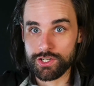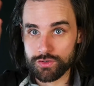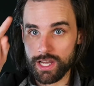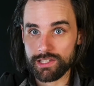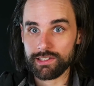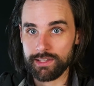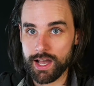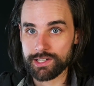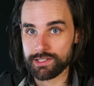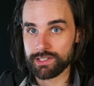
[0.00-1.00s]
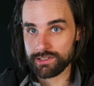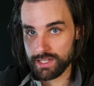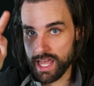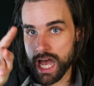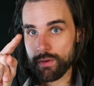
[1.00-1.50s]
trace the logic to
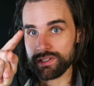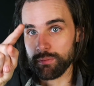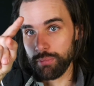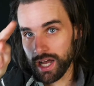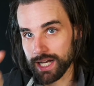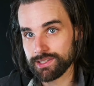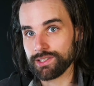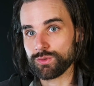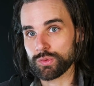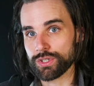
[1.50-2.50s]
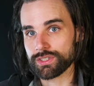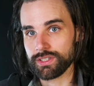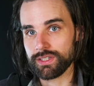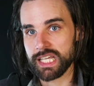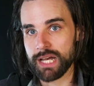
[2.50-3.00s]
see how a deposit works
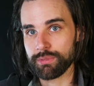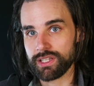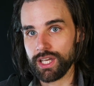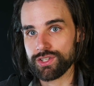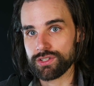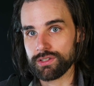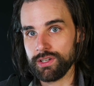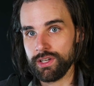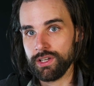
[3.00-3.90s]
in this application.